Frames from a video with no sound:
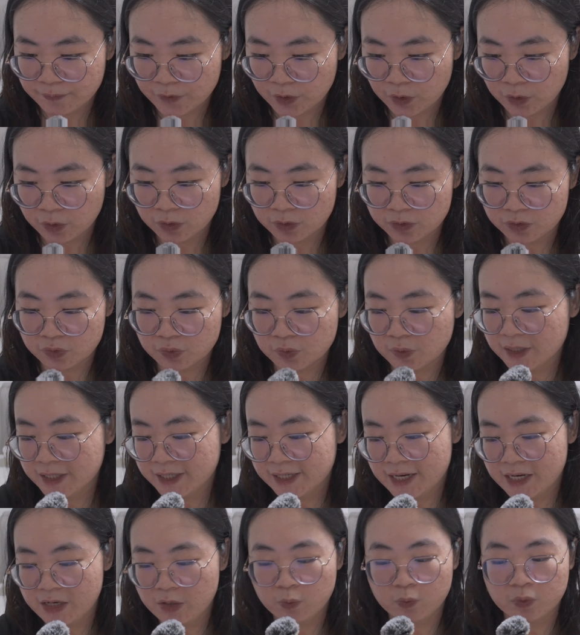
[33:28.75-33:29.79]
or to let
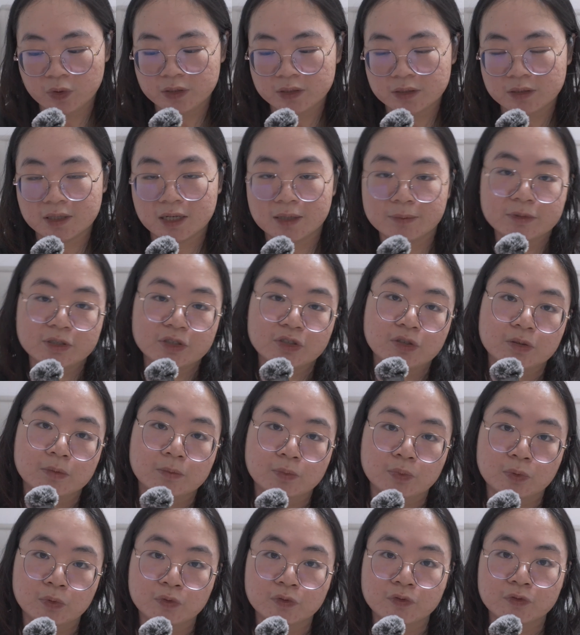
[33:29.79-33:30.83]
anyone coming to your
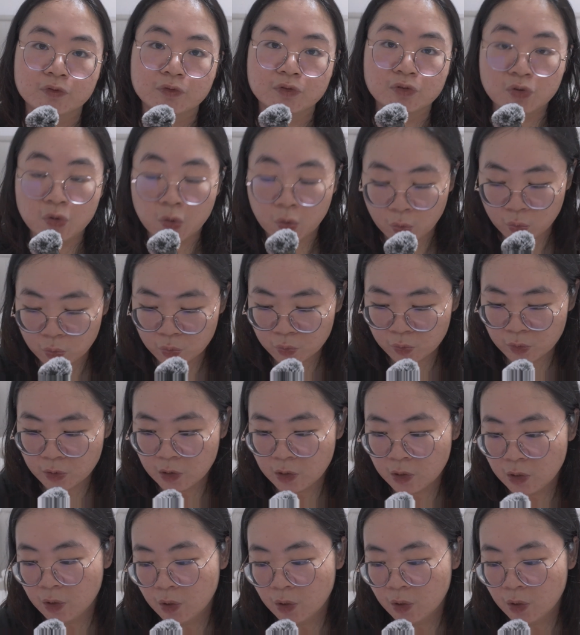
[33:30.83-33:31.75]
booth know